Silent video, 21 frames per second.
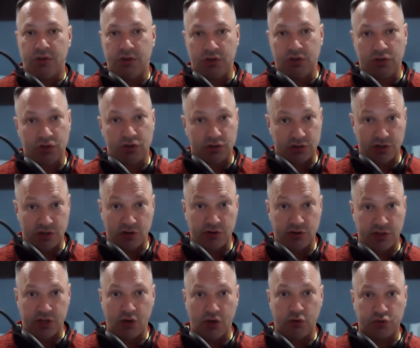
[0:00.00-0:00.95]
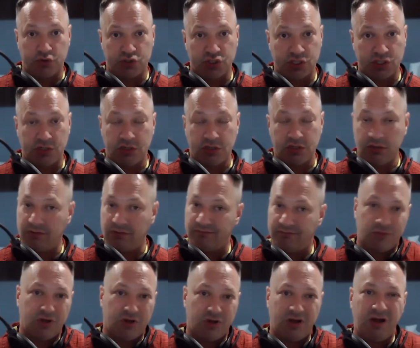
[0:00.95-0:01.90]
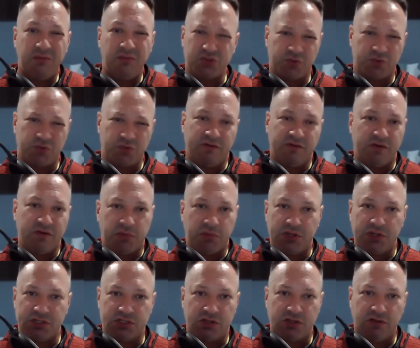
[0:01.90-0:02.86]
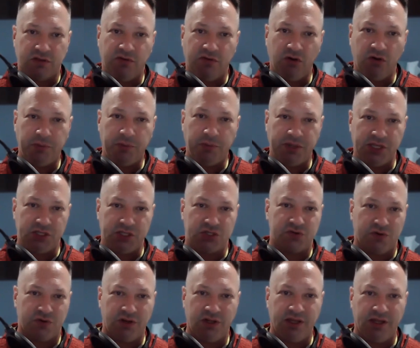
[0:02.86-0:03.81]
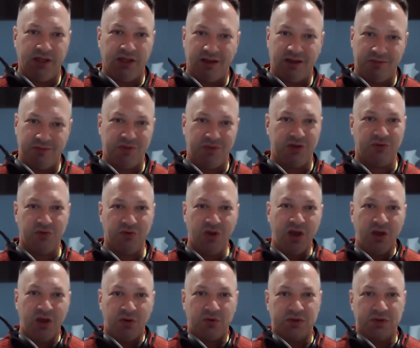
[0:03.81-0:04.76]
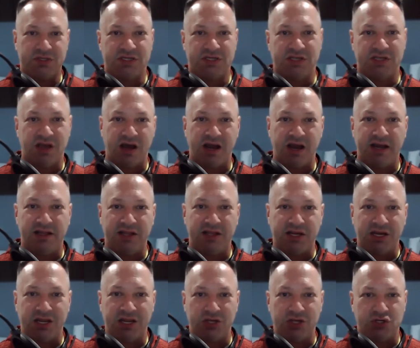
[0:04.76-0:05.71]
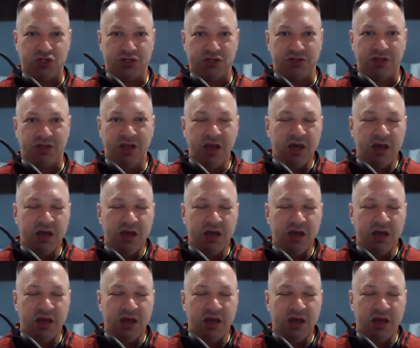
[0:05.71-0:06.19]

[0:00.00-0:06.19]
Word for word: You're near the ocean, almost with every place in the Philippines, really. I mean, this is an island nation.